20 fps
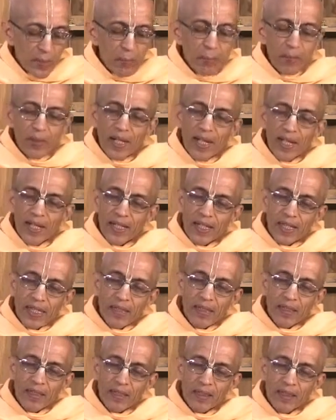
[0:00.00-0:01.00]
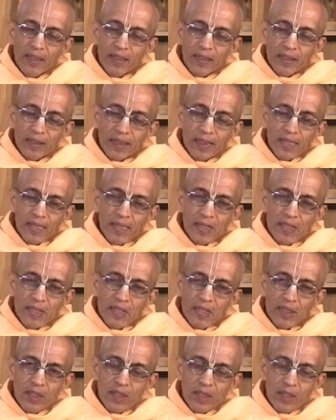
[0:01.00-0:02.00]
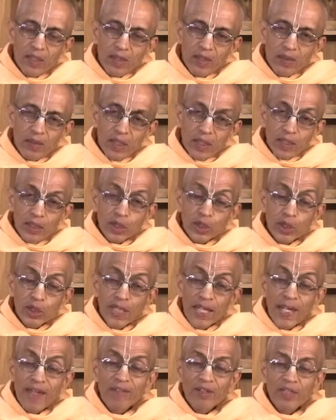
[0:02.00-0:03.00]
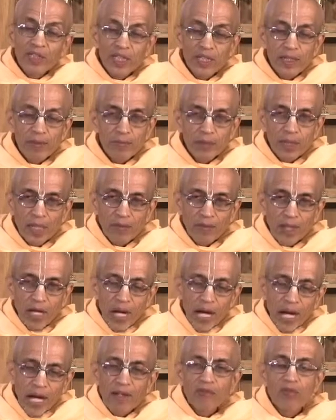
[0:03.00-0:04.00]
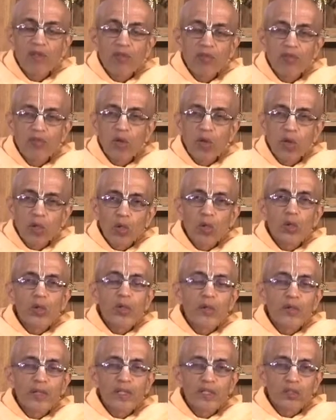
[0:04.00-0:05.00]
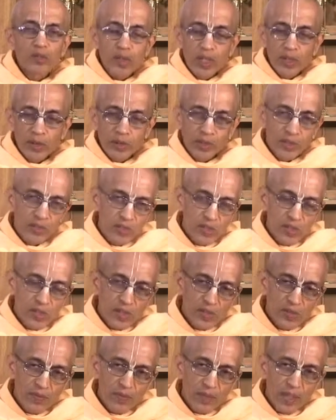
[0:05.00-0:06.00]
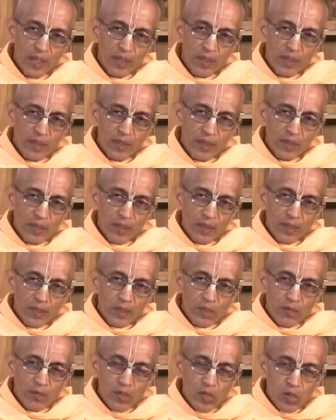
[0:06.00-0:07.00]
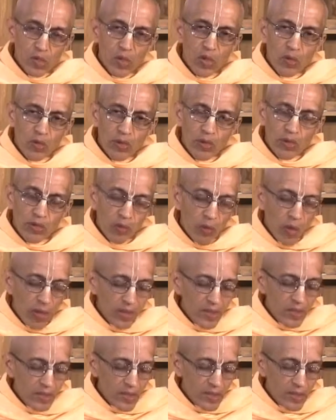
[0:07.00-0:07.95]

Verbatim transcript: reply is Karishe Vachanam Tava, I will follow your instructions. So, what